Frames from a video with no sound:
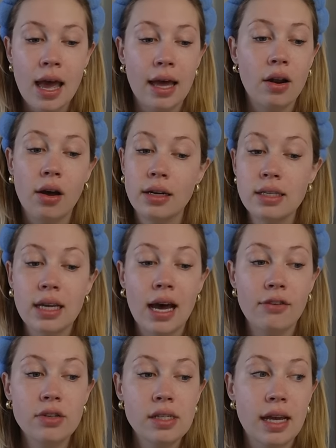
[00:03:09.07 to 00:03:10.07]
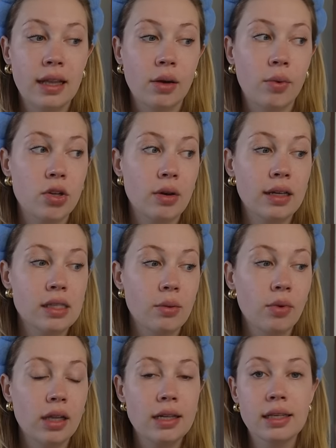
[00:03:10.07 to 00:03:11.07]
And honestly, I have to say like when you get
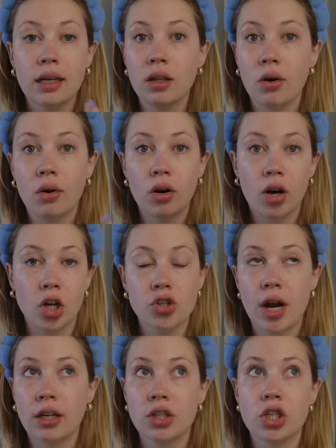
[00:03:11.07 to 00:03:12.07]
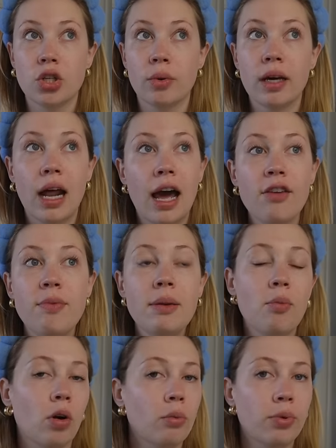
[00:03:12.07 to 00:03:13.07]
someone that's like a local contractor to do it, I've
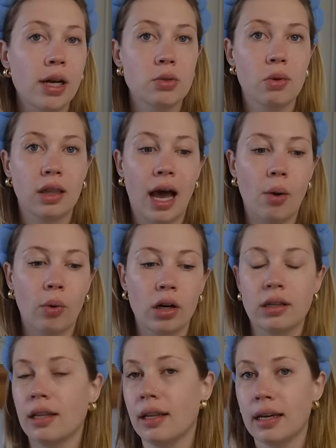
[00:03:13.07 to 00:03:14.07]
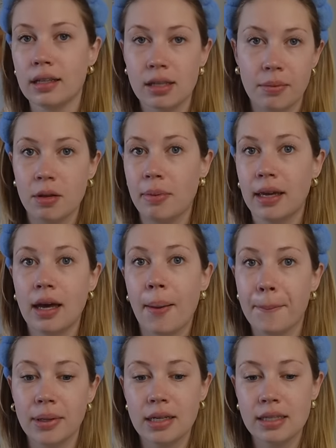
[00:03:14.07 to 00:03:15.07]
been more impressed with that work than like some of the big
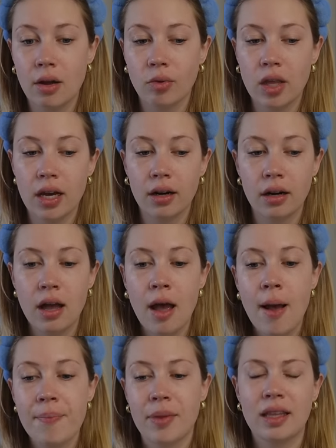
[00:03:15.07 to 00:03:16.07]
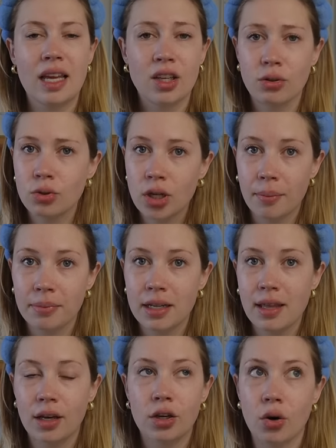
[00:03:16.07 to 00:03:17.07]
companies out there, like that huge company
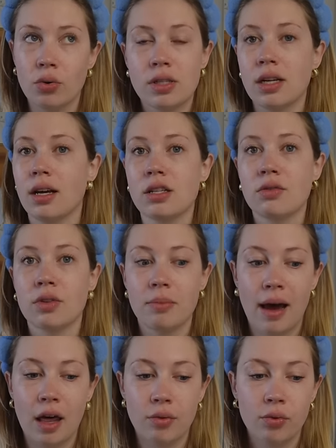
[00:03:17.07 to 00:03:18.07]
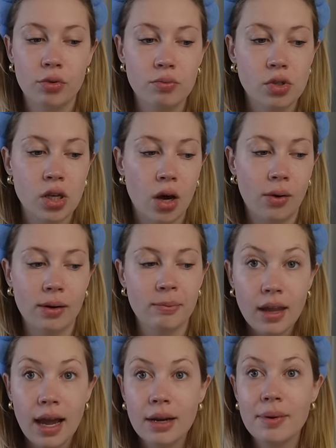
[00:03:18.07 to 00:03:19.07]
that ghosted us for the bathroom. So
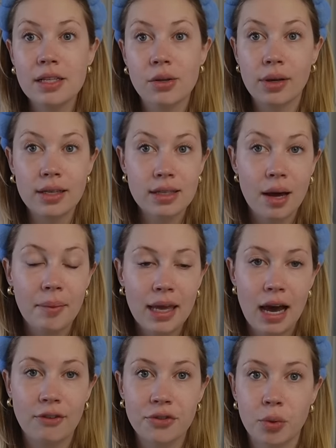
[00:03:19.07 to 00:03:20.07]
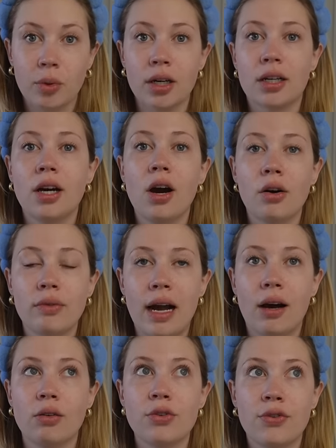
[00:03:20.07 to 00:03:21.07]
anyway, so he's coming after work
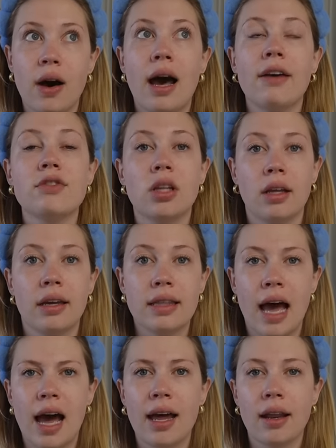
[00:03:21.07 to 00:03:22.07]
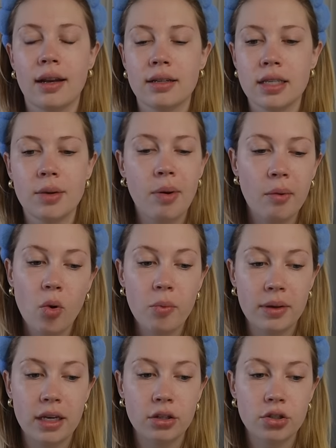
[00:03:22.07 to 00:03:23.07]
around five to look at that and he probably won't
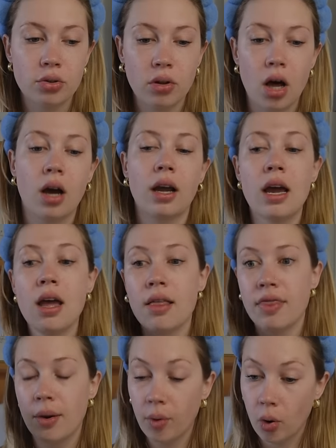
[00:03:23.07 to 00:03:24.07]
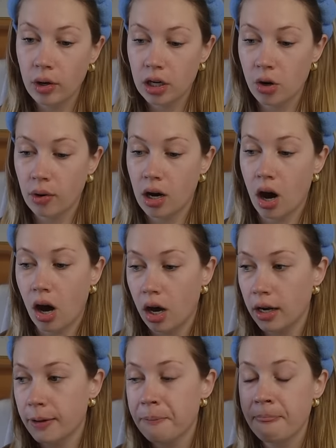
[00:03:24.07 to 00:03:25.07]
be here too long. Then we're going to Noah
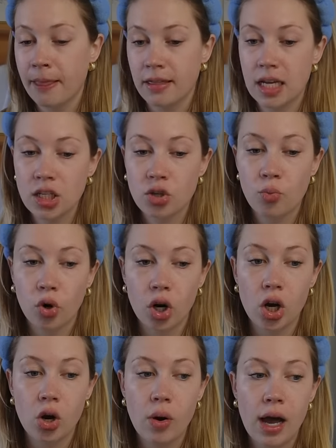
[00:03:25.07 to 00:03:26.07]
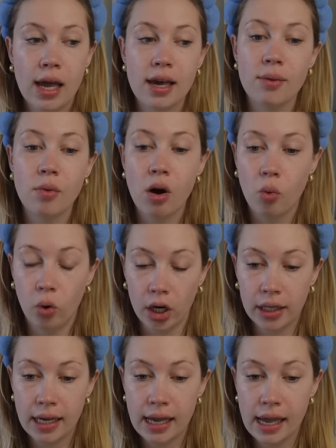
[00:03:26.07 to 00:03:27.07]
Kahan. Then tomorrow I am
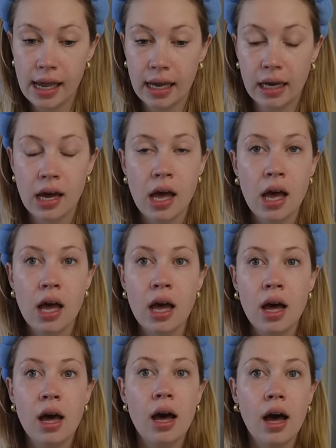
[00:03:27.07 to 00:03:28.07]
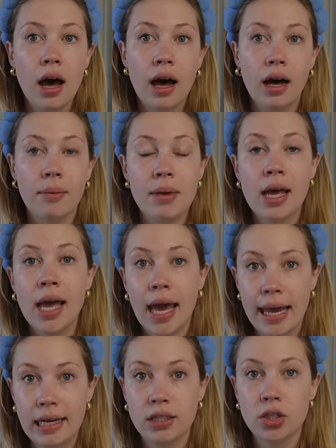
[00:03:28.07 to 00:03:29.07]
working um,
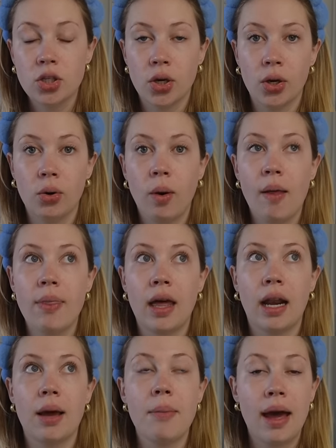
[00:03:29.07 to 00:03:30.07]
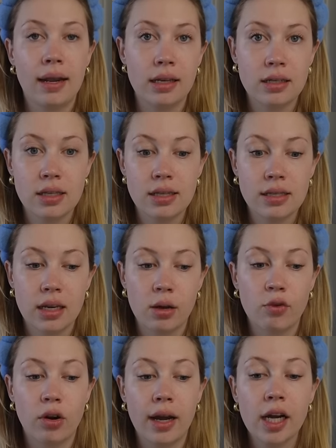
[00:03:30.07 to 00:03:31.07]
8 to 2 and then I'm heading into the city
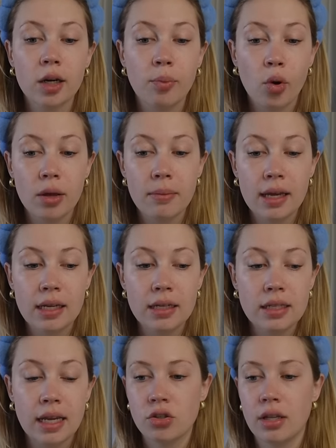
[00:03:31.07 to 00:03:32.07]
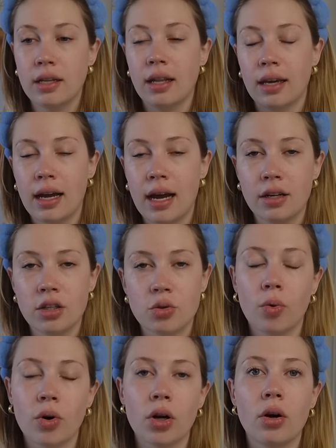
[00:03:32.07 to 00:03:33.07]
for a hair appointment. So then like kind of
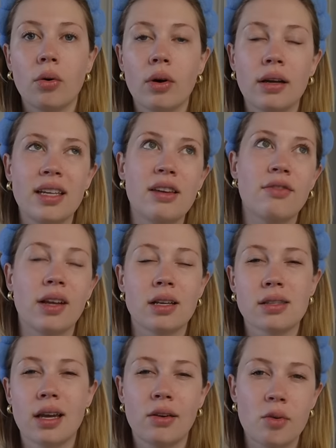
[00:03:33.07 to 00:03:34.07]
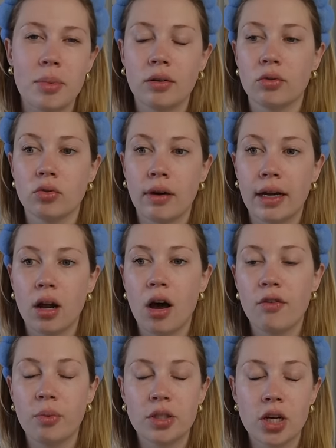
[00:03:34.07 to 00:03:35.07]
tomorrow evening is kind of a bit of a
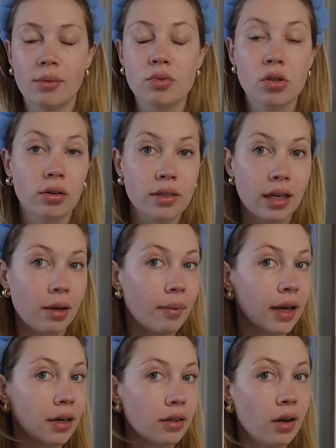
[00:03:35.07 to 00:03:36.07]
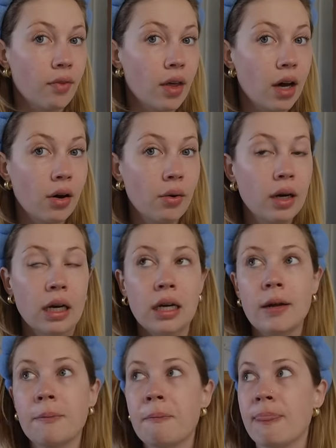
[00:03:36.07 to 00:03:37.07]
write-off, which I'm so excited to get my hair done though.
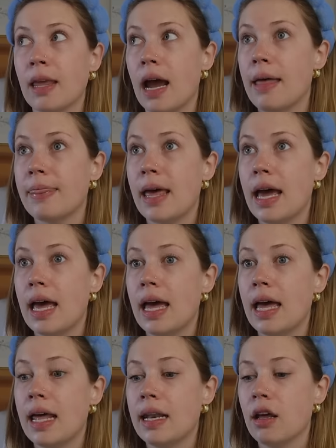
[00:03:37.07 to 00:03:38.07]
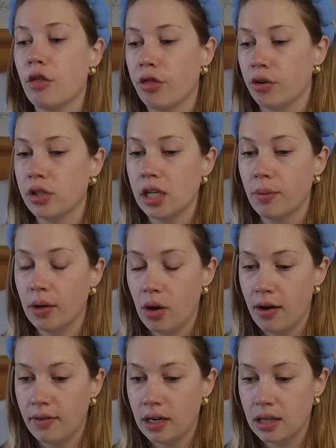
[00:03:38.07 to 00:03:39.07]
And then Thursday we don't
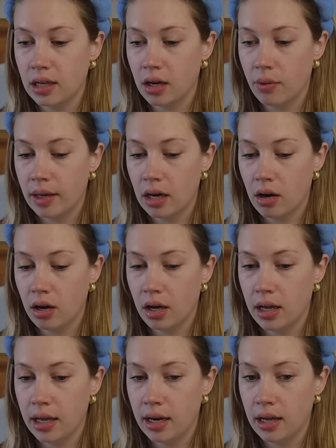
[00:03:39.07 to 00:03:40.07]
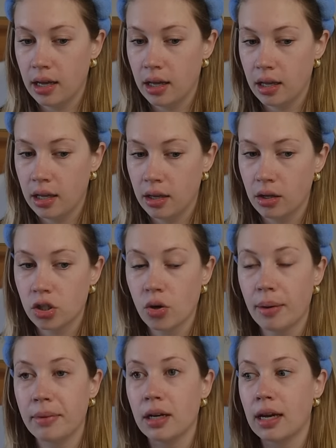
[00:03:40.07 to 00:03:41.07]
have anything going on. So
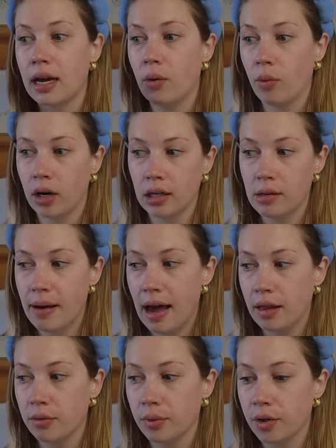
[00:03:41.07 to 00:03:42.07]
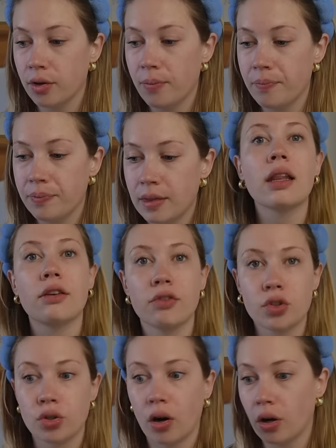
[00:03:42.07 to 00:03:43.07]
I'm going to kind of work on the bathroom. leave for
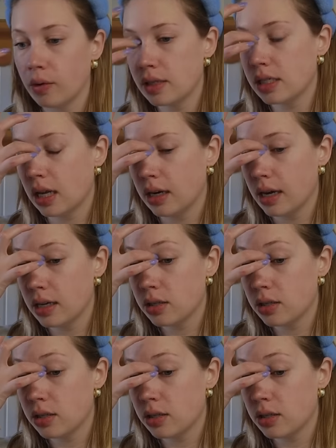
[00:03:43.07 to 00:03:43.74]
Toronto on Sunday.